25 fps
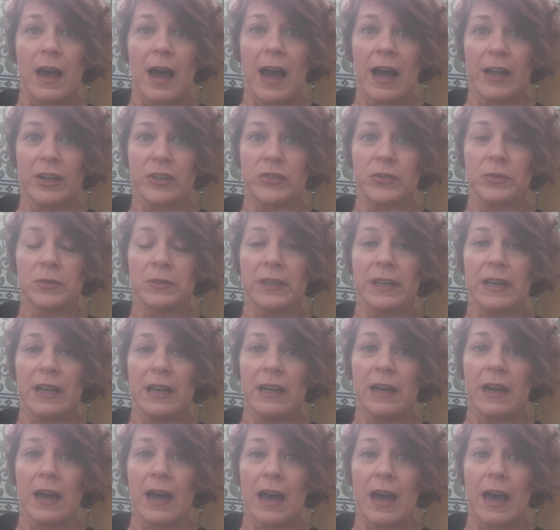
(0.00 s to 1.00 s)

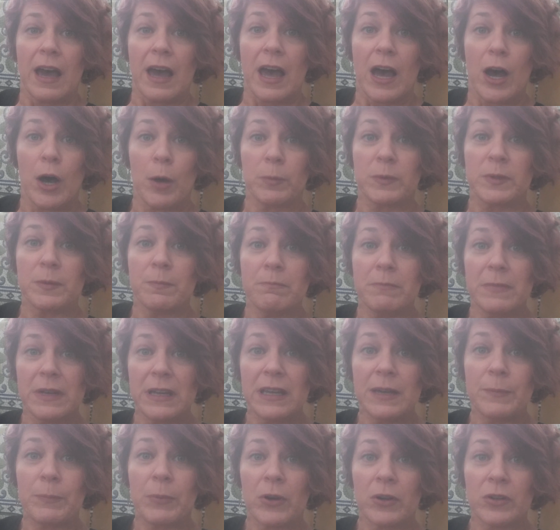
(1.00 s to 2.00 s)
actually helped
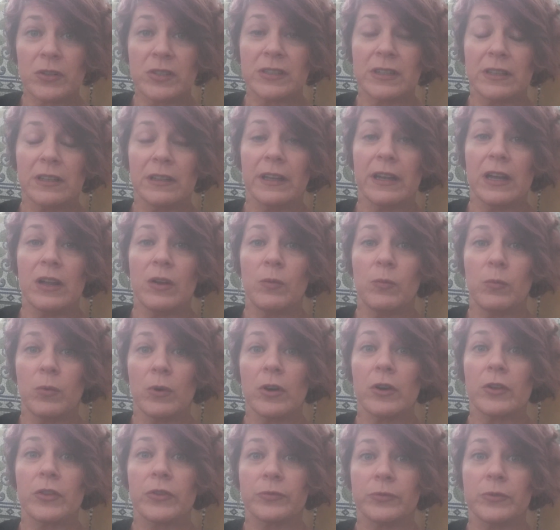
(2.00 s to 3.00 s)
me personally
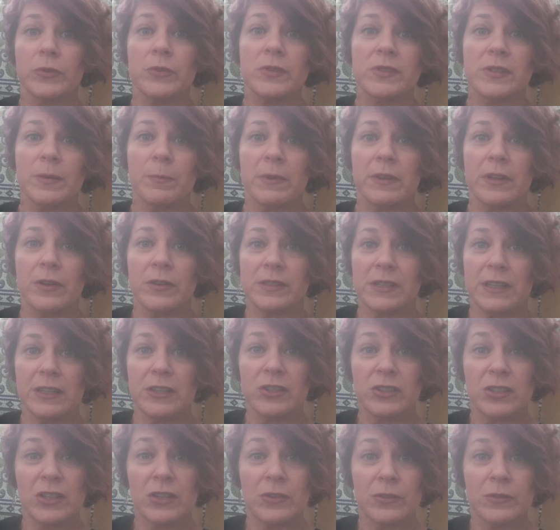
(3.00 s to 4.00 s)
work through some of those
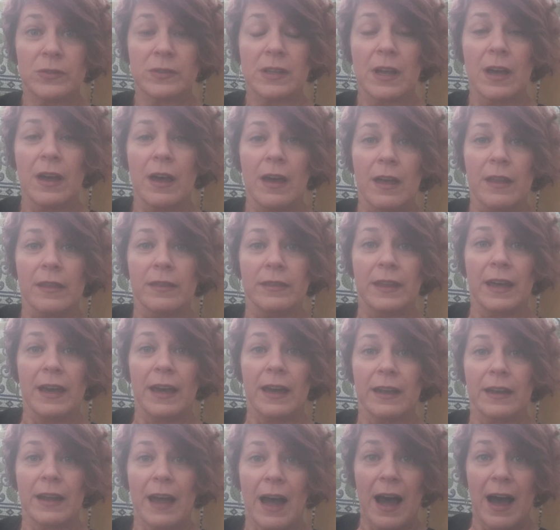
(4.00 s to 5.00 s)
issues
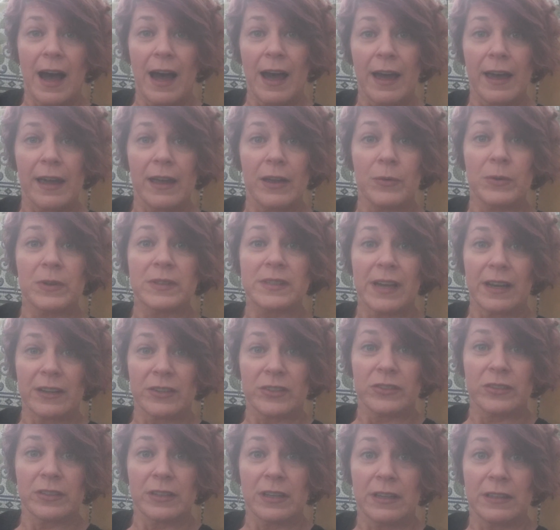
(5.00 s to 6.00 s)
that I was
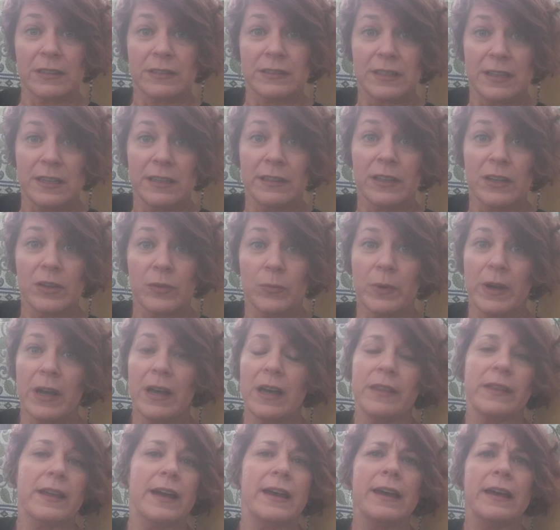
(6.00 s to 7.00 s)
actually dealing
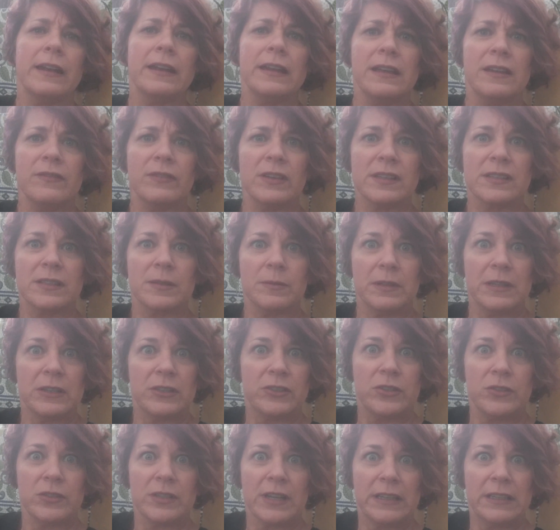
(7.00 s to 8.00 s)
with, and even some
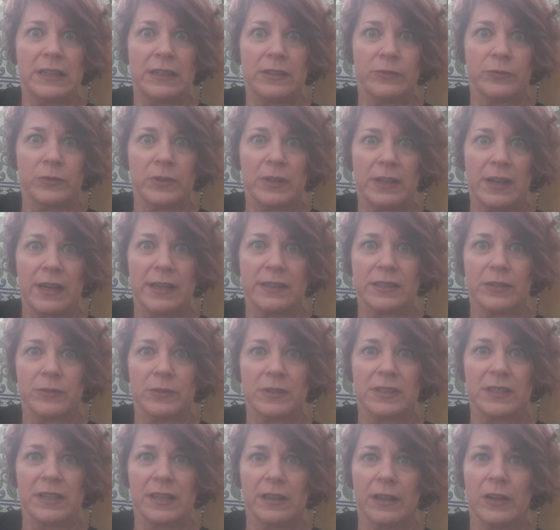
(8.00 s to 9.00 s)
issues I didn't realize I
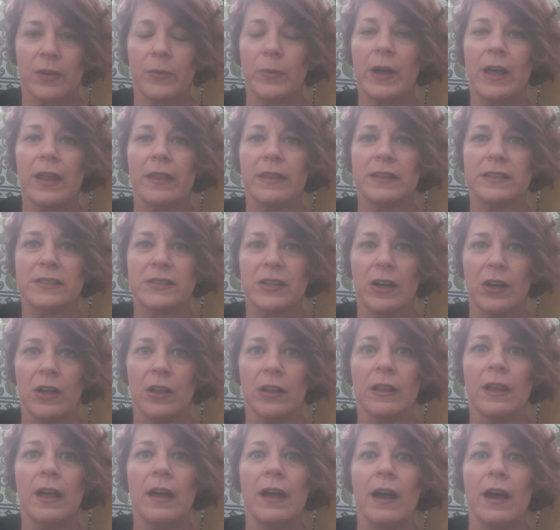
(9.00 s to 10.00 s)
was dealing with
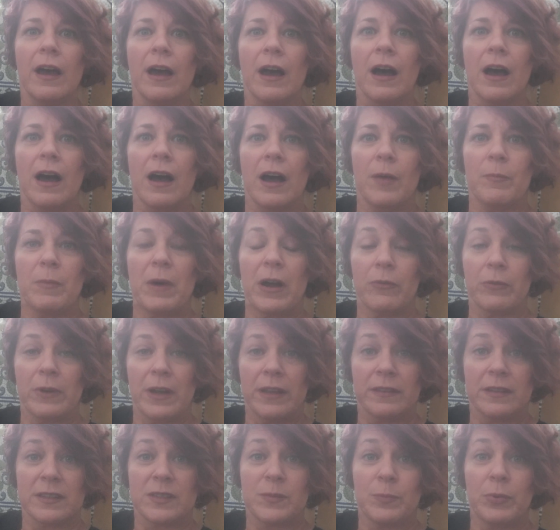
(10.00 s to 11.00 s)
until I
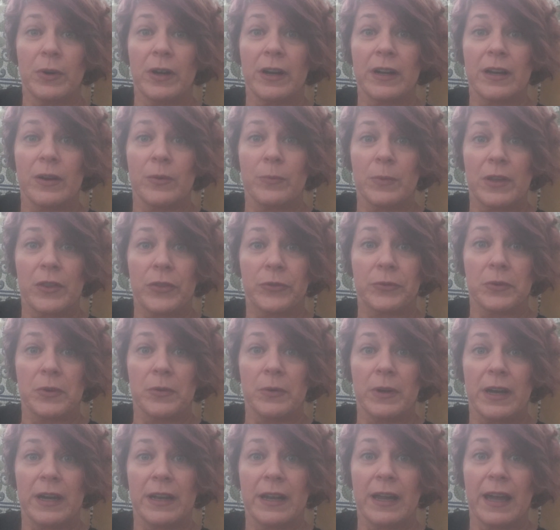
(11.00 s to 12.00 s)
read this book and went
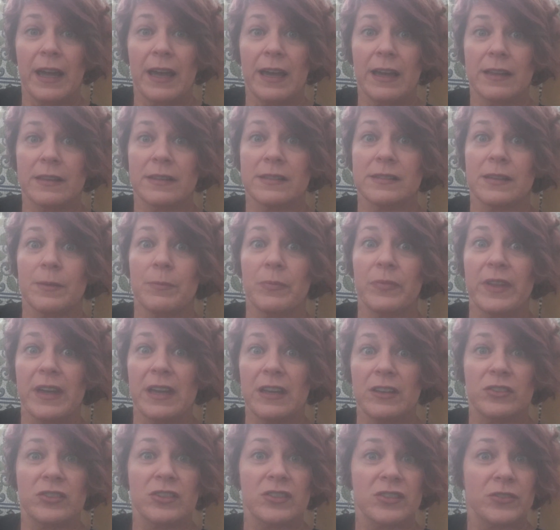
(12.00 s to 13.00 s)
through it, and some
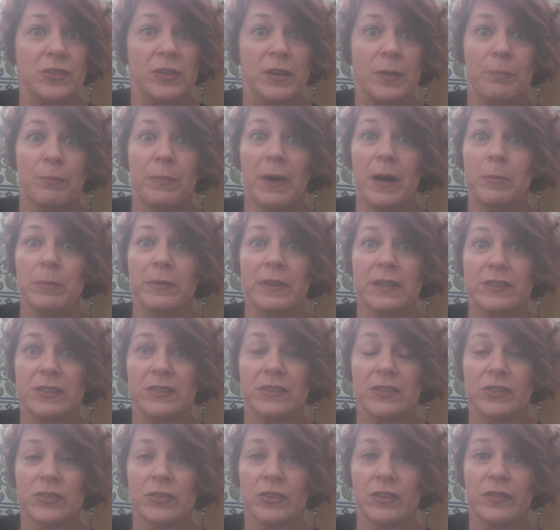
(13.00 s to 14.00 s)
things just started bubbling to
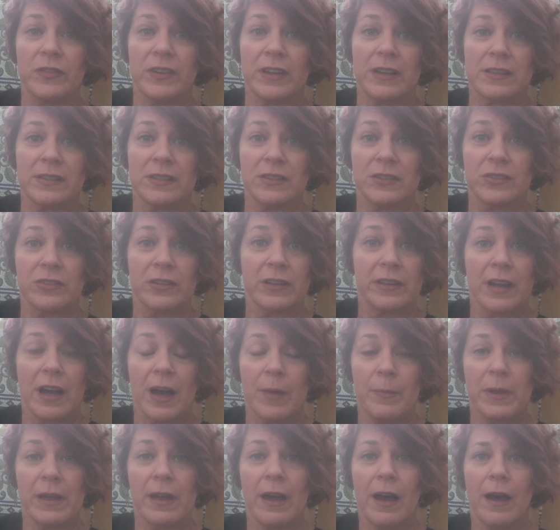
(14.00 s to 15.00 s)
the surface and started
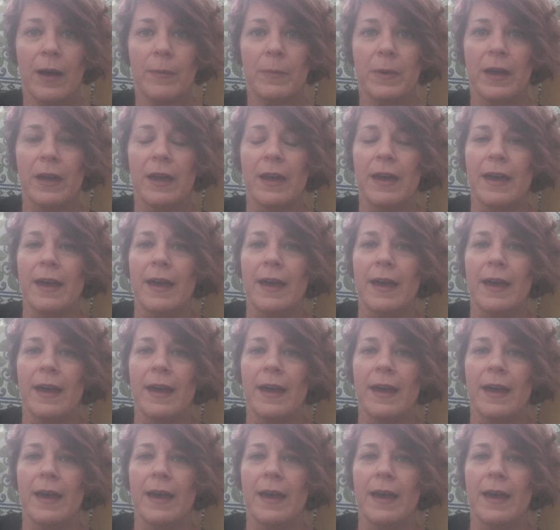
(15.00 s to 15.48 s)
coming up.